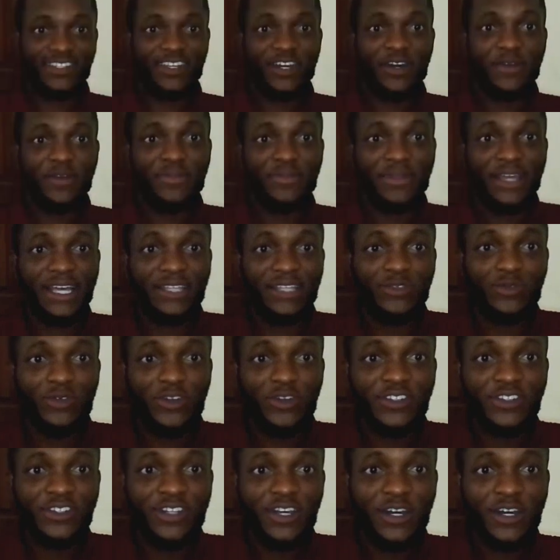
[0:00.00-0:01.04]
Um, that
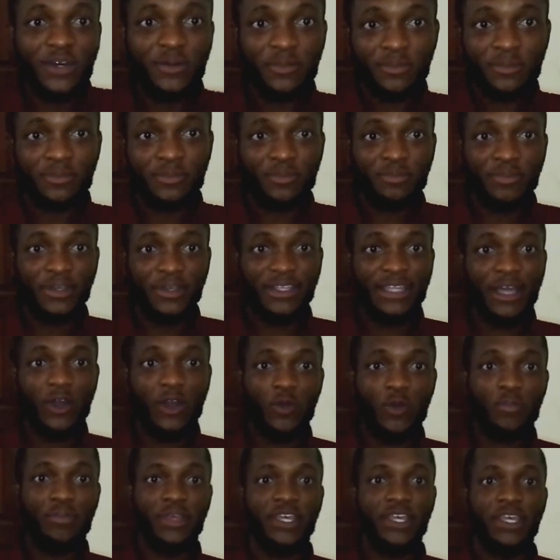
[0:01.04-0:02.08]
was um, Peter
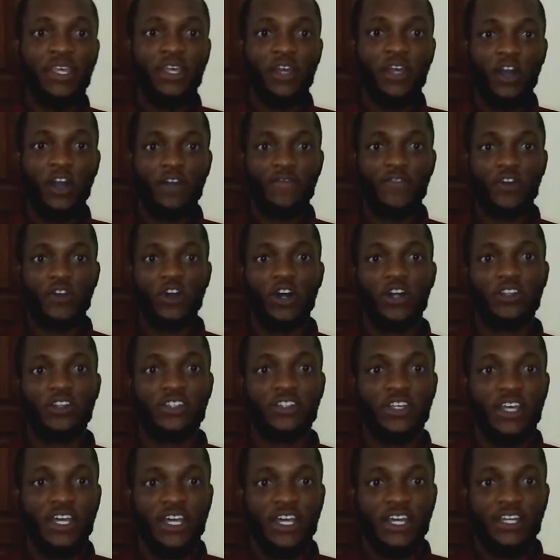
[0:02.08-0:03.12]
Obi. Of course,
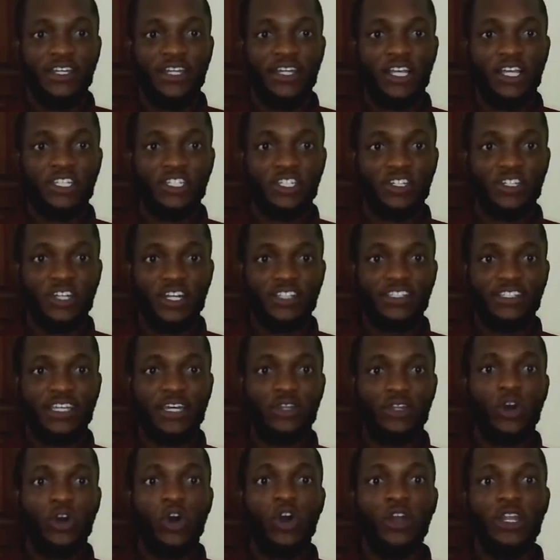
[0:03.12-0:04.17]
Nigerians
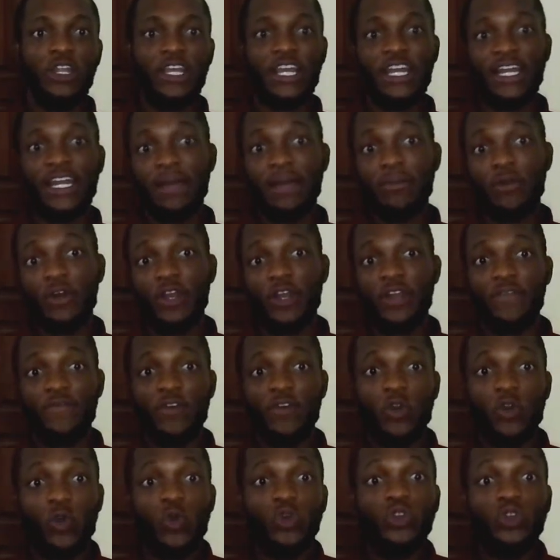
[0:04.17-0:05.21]
are not only clamoring
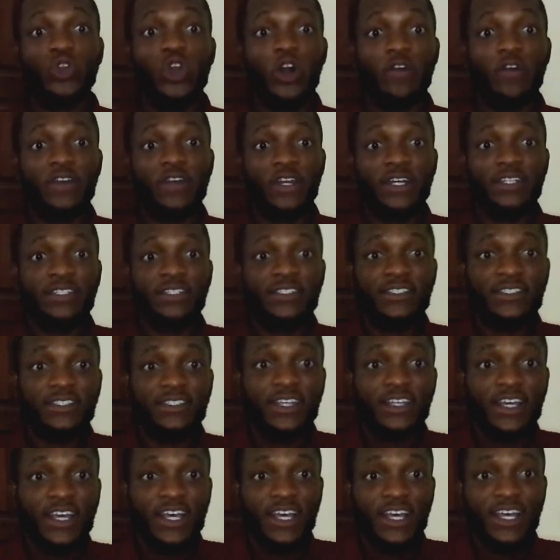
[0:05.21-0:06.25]
for good
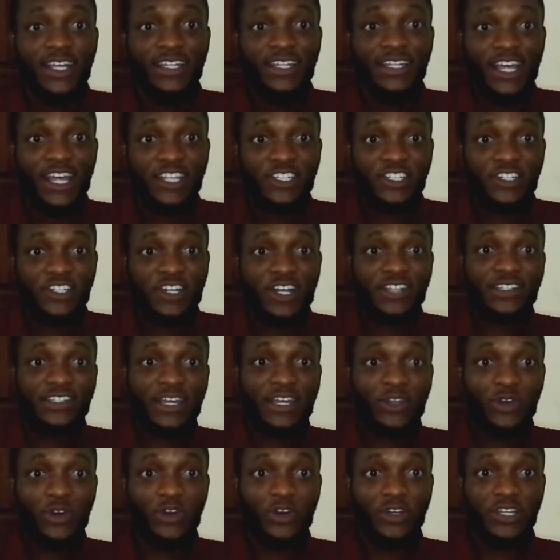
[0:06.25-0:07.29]
governance, Nigerians
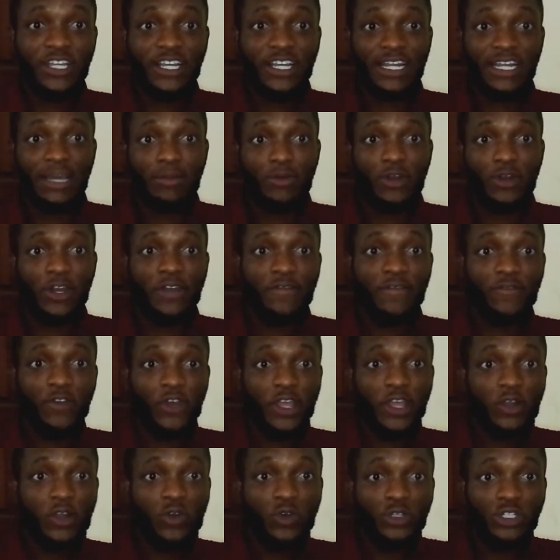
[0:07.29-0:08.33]
are not only clamoring for
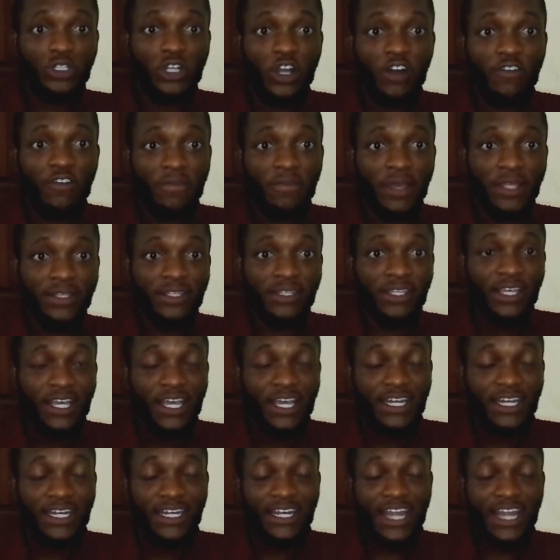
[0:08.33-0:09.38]
a good government,
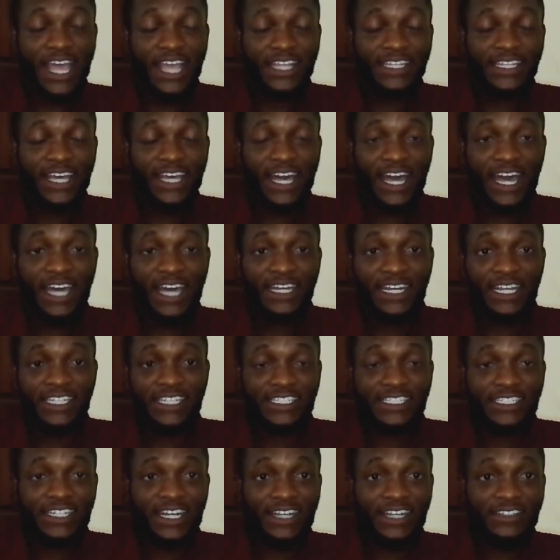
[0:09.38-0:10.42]
neither are
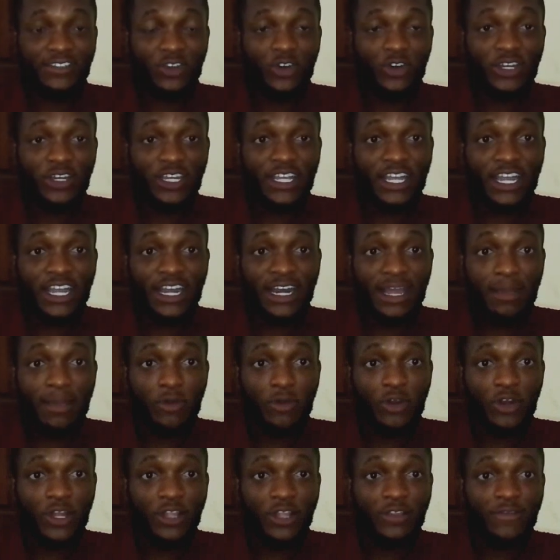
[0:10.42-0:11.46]
Nigerians only
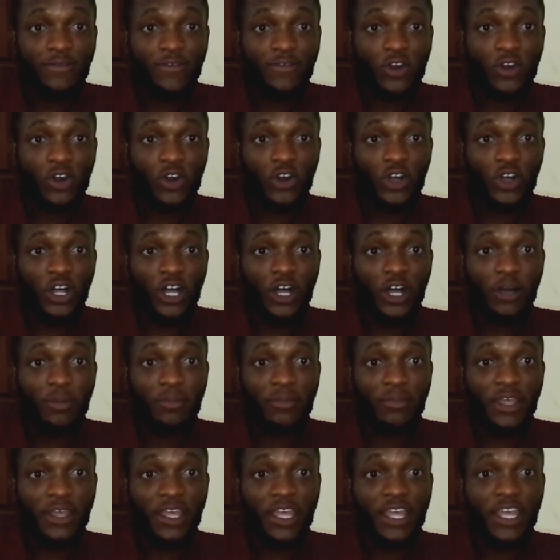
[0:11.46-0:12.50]
clamoring for
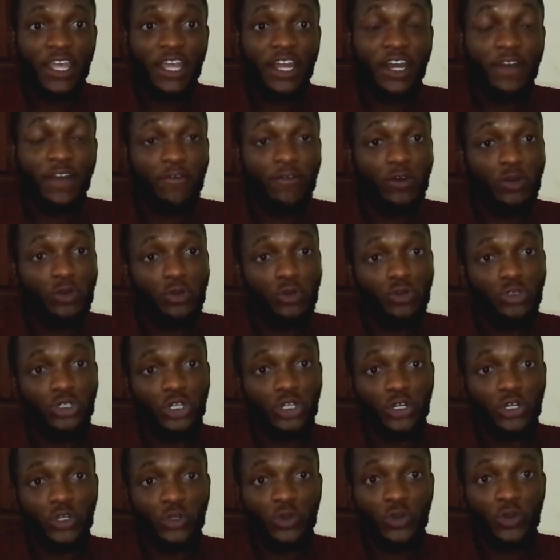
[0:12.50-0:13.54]
um, a
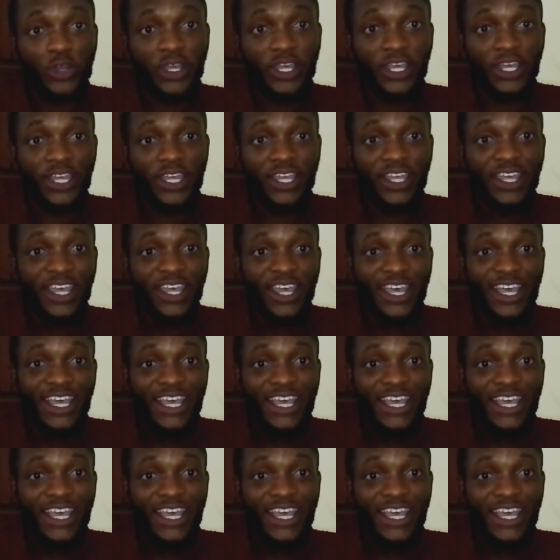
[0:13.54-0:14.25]
revolution, okay?